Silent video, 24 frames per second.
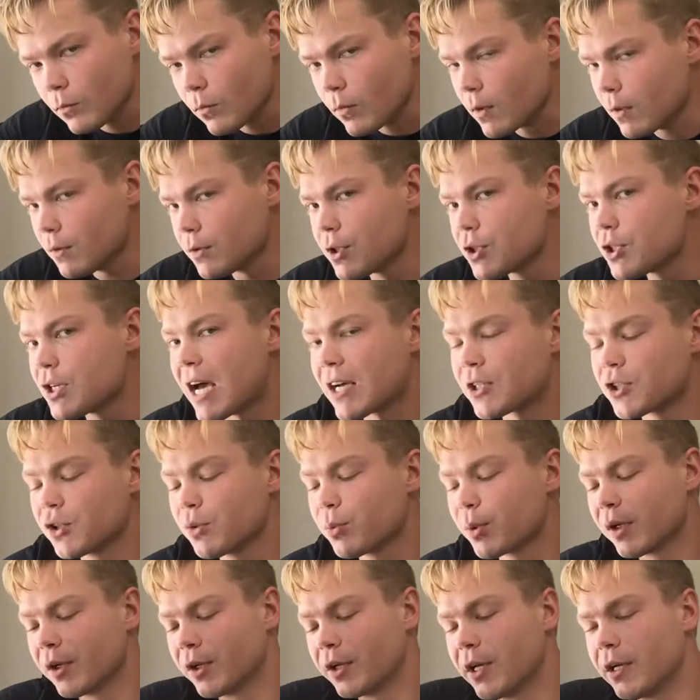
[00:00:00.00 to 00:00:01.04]
This is
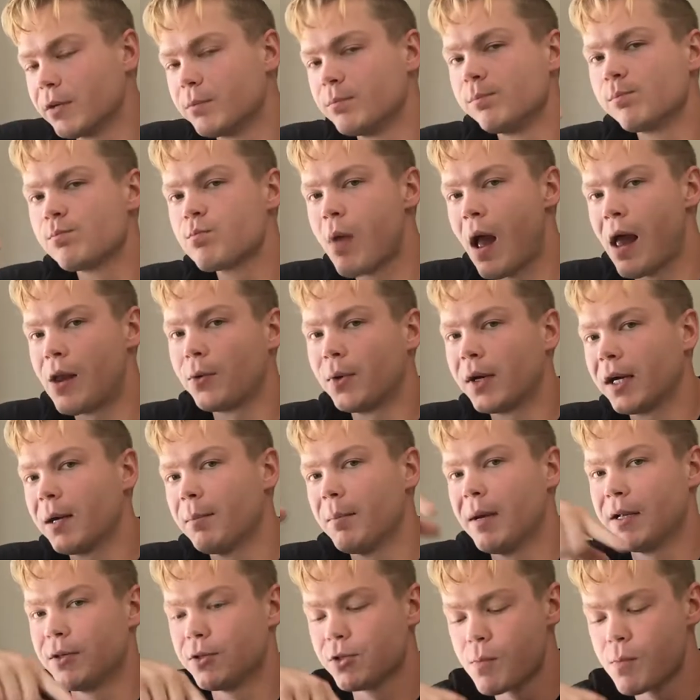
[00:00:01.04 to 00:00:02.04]
actually really good. I recommend.